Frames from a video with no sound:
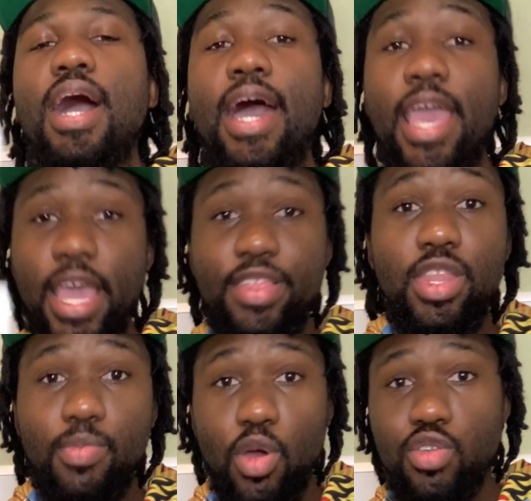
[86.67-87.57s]
I ended
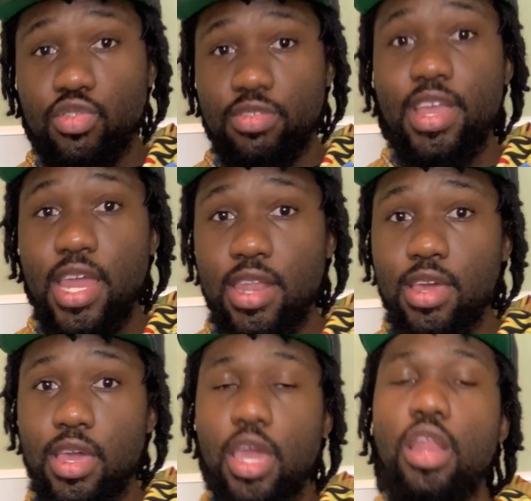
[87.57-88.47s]
up
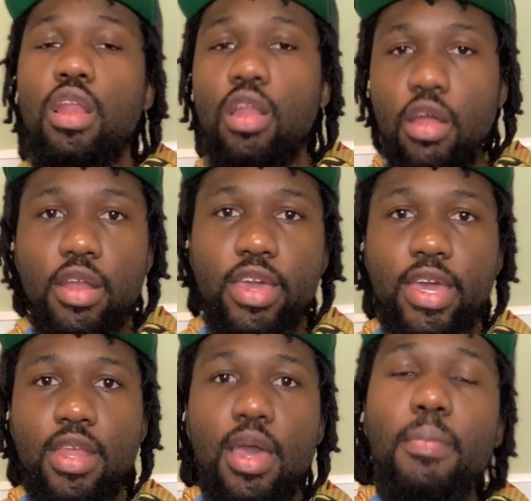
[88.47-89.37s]
understanding and learning
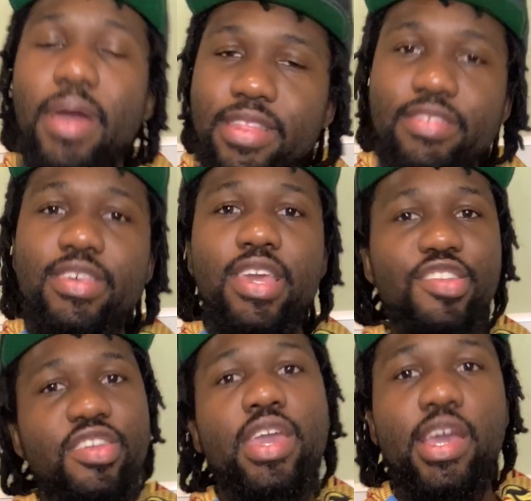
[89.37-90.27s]
it by
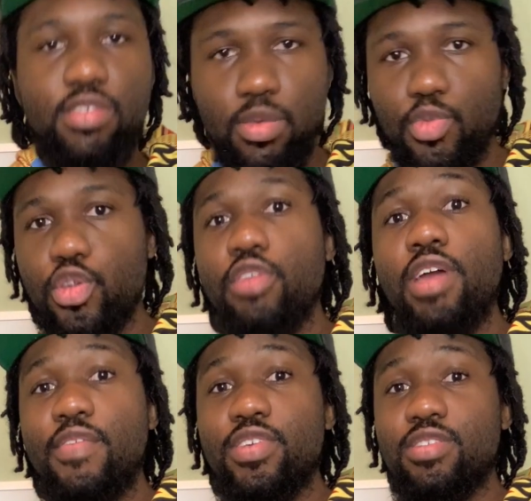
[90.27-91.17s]
teaching as Computer
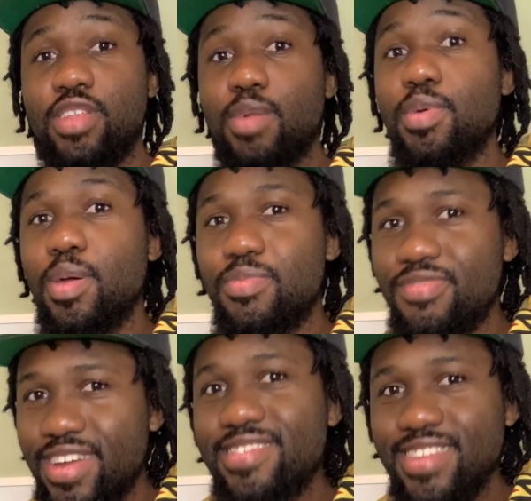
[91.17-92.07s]
Graphics Club
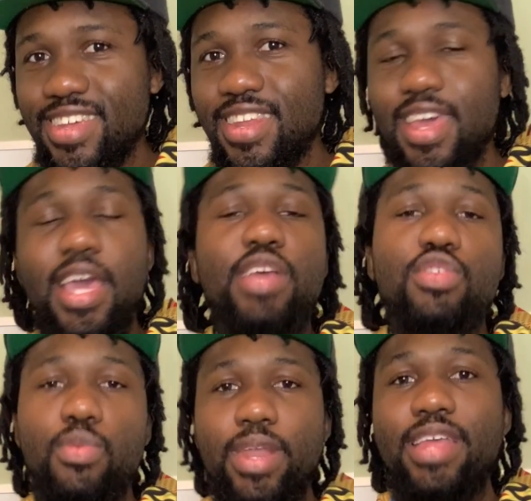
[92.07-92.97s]
president.
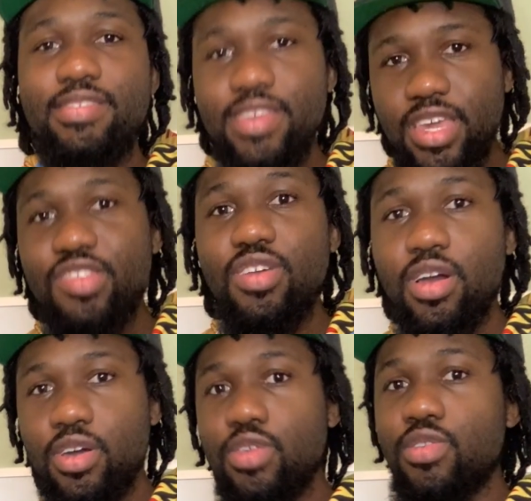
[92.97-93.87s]
So when I teach
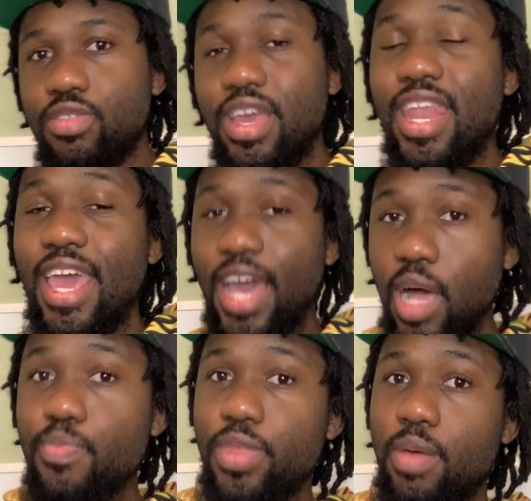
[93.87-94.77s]
others and I
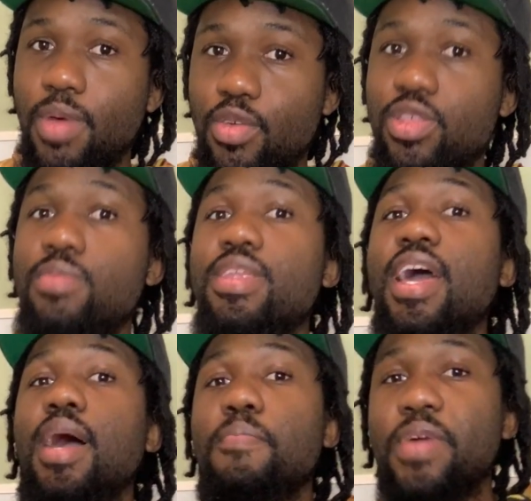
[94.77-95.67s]
help them, I was able to
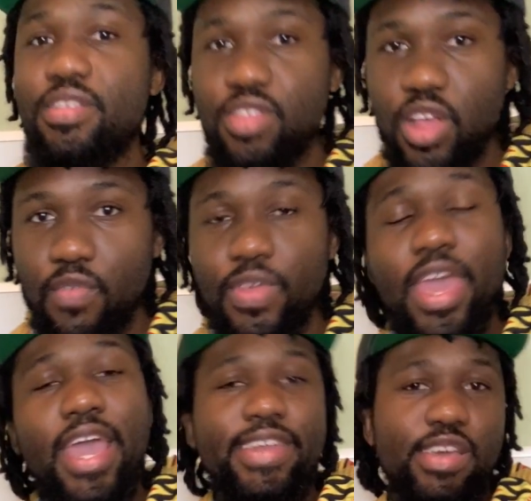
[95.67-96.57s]
help myself.
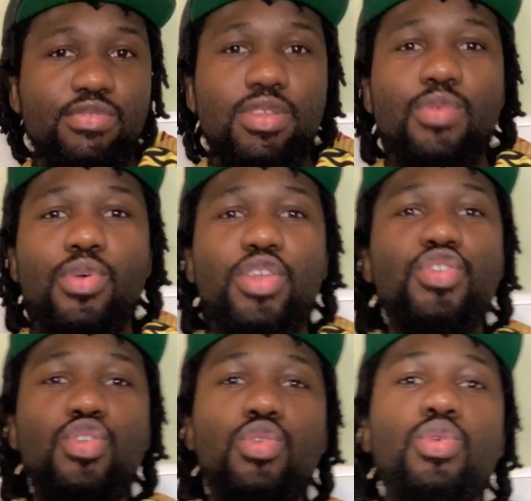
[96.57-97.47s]
And that's what I want to
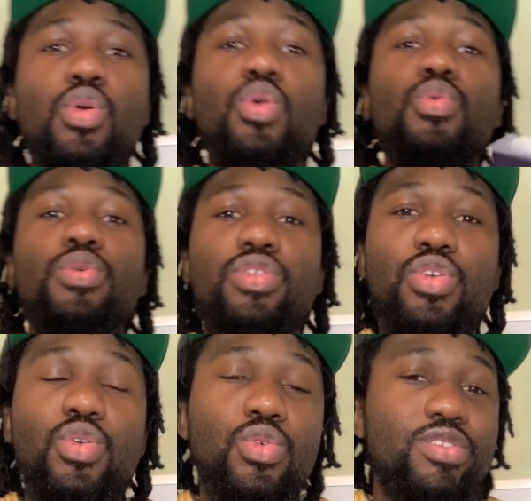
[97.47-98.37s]
do with
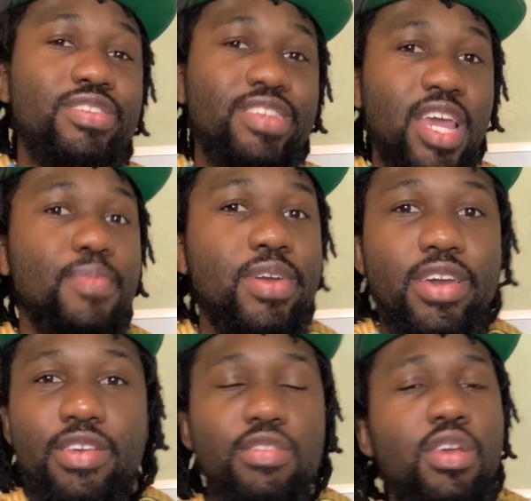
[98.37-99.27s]
you today,
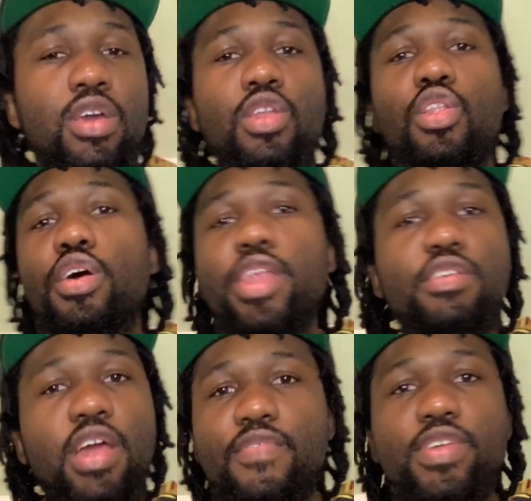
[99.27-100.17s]
because learning
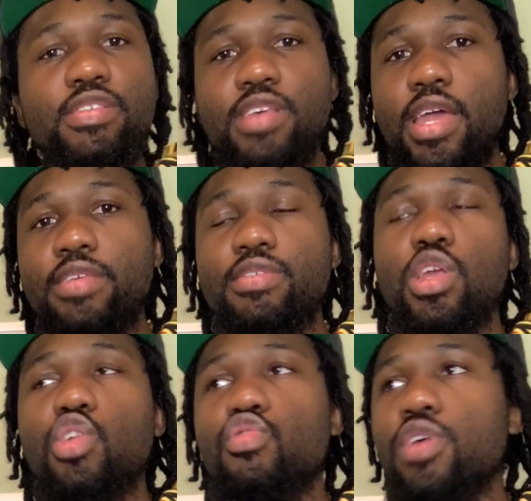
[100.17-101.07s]
graphic design is an
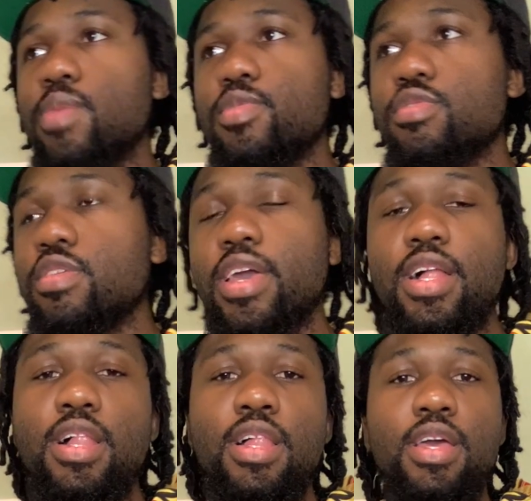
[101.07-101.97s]
incredible
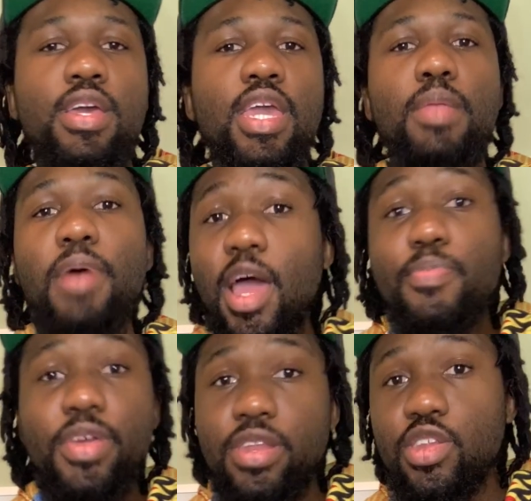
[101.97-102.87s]
skill. In my
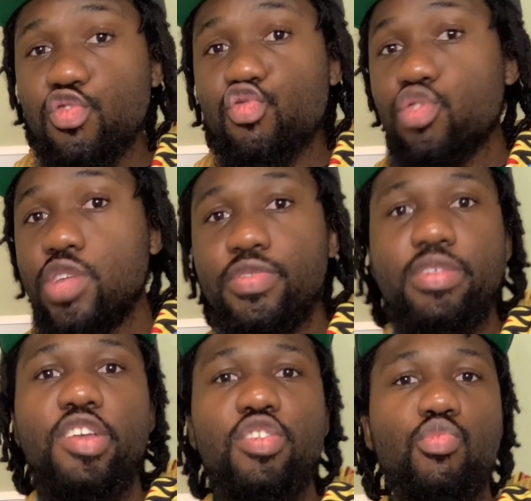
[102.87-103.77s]
opinion, it's truly
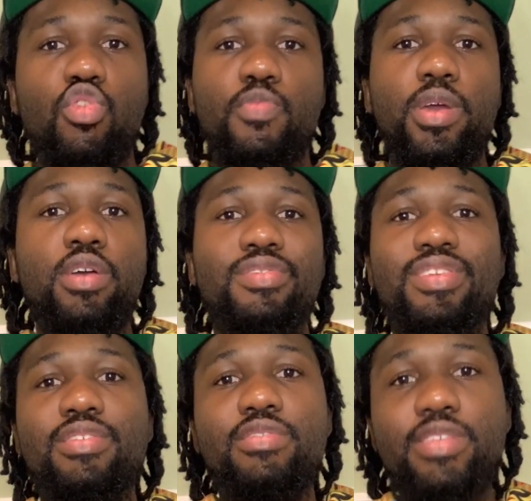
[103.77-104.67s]
recession proof, because
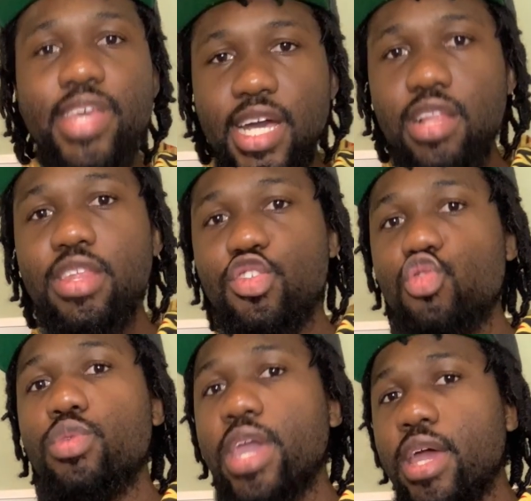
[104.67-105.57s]
the skill that
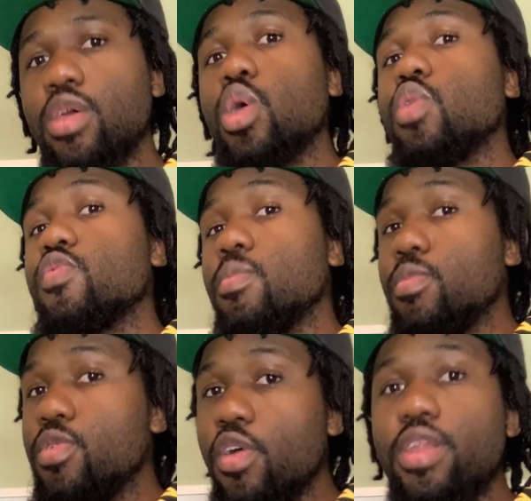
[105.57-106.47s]
you get from
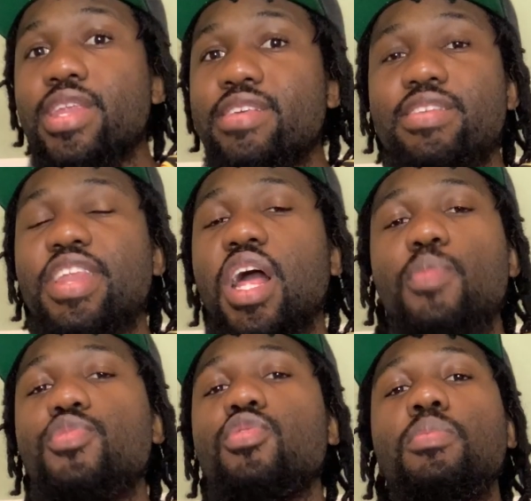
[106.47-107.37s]
learning this can
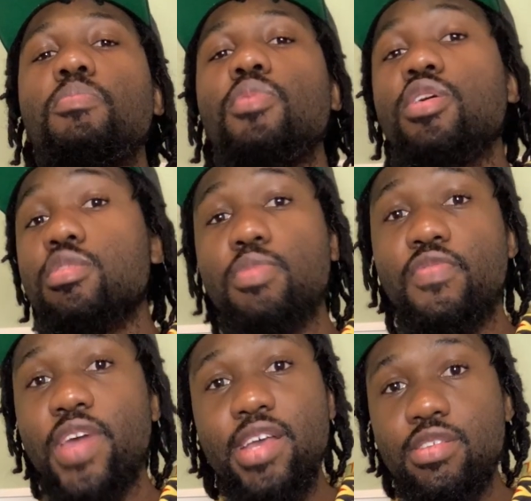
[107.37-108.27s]
help you in multiple
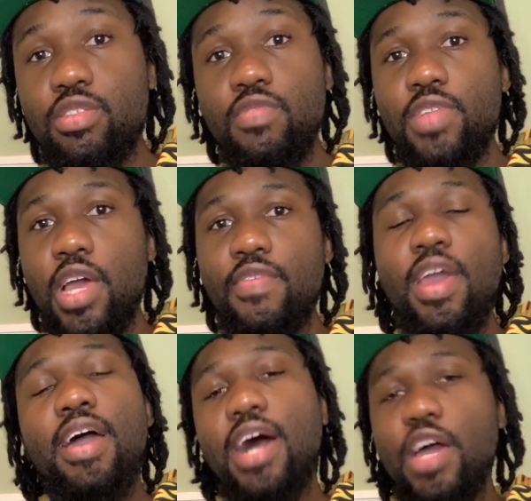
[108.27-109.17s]
facets of life.
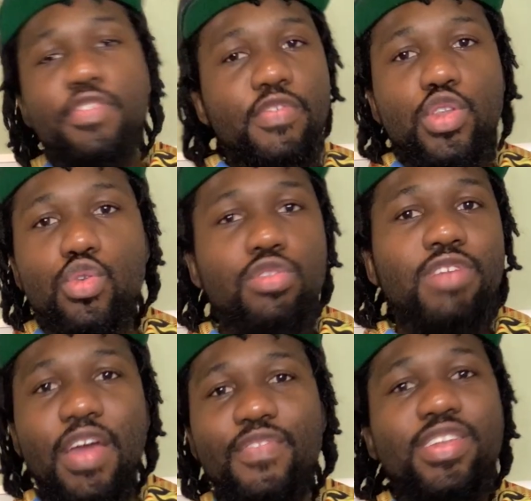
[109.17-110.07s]
I've even used
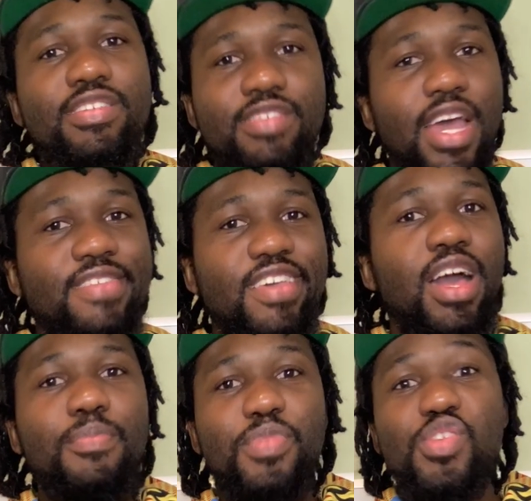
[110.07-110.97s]
graphic design to
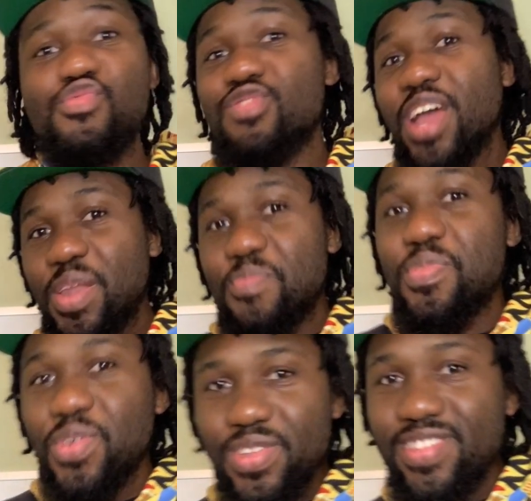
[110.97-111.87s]
help me write
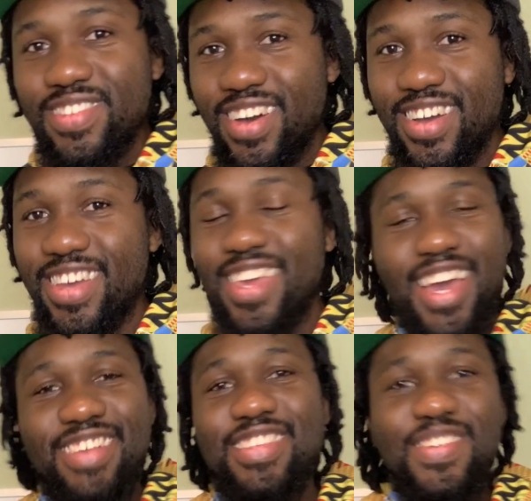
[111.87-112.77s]
BOLDSAGA.
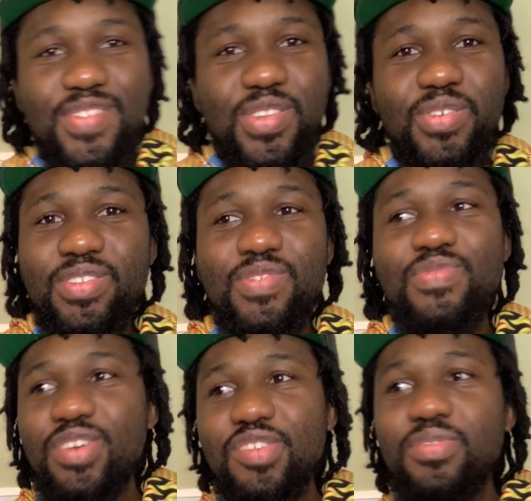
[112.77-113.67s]
Yes, even though it's
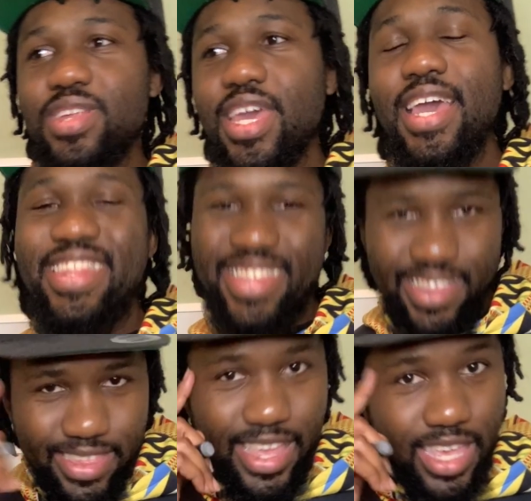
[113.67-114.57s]
visually, the
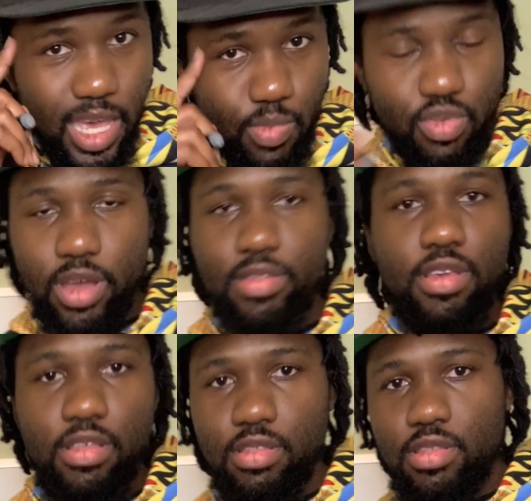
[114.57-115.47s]
thinking
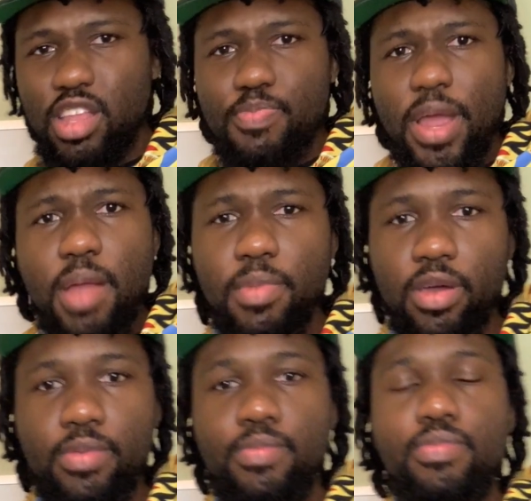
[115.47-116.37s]
process is paramount.